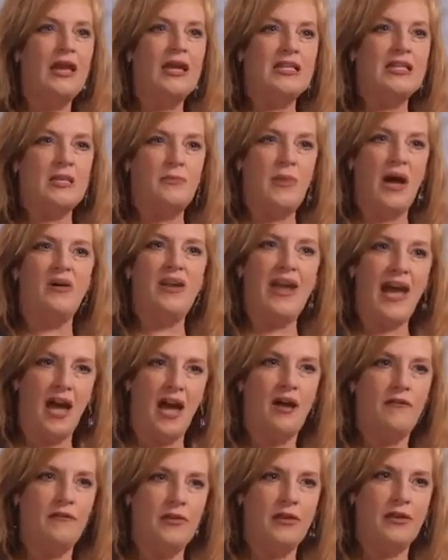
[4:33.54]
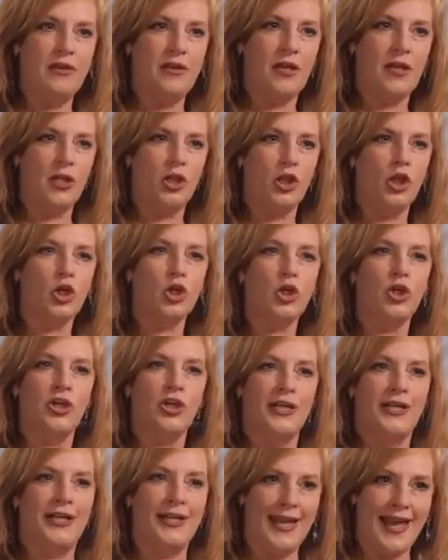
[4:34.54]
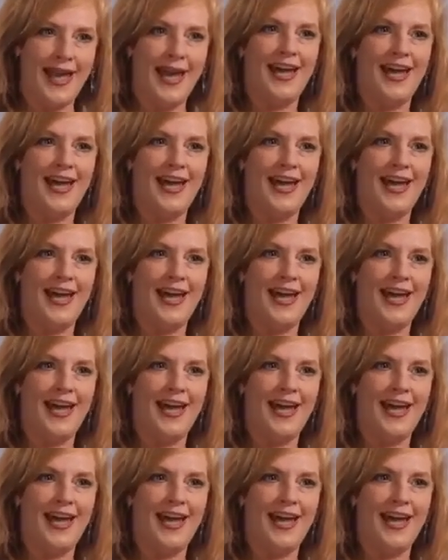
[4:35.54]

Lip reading: It's about having a learning